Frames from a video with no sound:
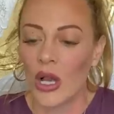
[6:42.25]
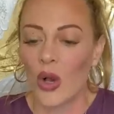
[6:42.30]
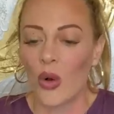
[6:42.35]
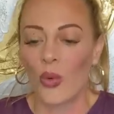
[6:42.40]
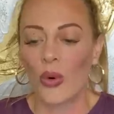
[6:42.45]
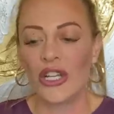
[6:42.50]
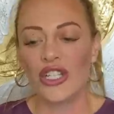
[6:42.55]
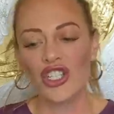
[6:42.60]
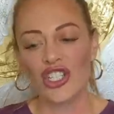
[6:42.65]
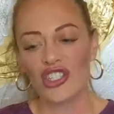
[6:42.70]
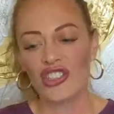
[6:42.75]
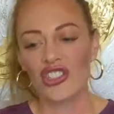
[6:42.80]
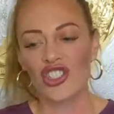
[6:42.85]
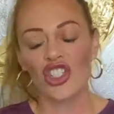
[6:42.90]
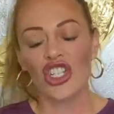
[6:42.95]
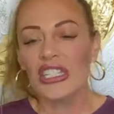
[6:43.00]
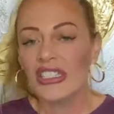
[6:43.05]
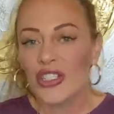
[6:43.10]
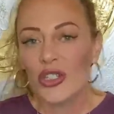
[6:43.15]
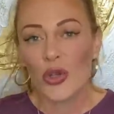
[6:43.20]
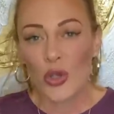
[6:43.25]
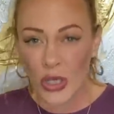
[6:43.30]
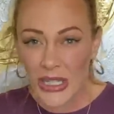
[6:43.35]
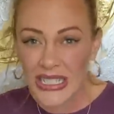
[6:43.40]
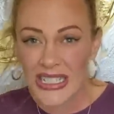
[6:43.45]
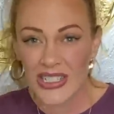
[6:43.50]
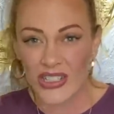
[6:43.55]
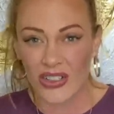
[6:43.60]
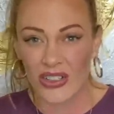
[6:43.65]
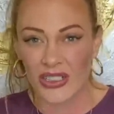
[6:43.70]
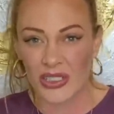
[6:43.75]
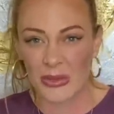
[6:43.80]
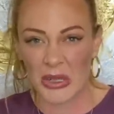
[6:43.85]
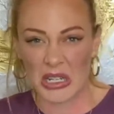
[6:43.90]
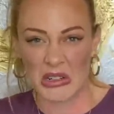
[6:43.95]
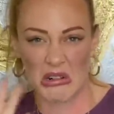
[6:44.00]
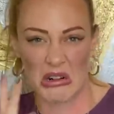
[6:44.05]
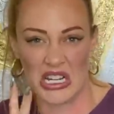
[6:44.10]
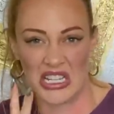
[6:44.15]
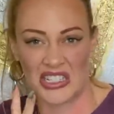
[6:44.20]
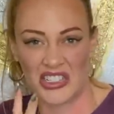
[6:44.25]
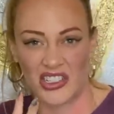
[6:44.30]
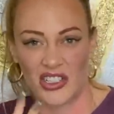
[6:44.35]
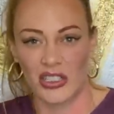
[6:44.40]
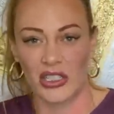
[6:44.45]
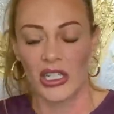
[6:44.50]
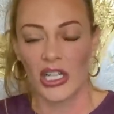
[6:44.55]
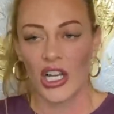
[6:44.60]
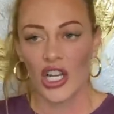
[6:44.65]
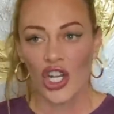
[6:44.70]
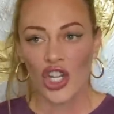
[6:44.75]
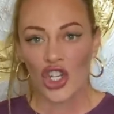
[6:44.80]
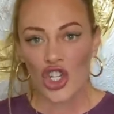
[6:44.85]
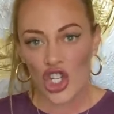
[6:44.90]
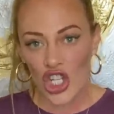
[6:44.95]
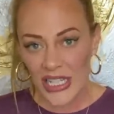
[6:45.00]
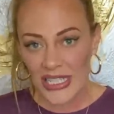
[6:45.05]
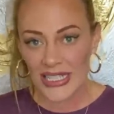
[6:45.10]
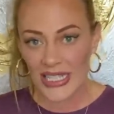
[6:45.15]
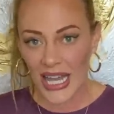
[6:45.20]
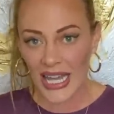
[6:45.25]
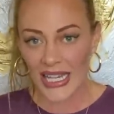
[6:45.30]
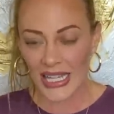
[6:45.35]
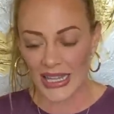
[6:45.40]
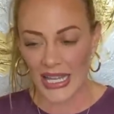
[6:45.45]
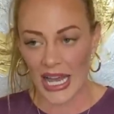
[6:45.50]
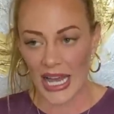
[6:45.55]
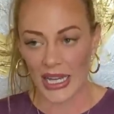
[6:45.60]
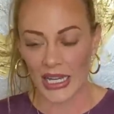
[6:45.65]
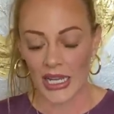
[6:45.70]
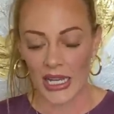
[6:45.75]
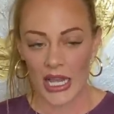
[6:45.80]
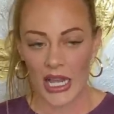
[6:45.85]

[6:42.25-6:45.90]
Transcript: We just, she's a Crystal to me. Crystal. She's like that.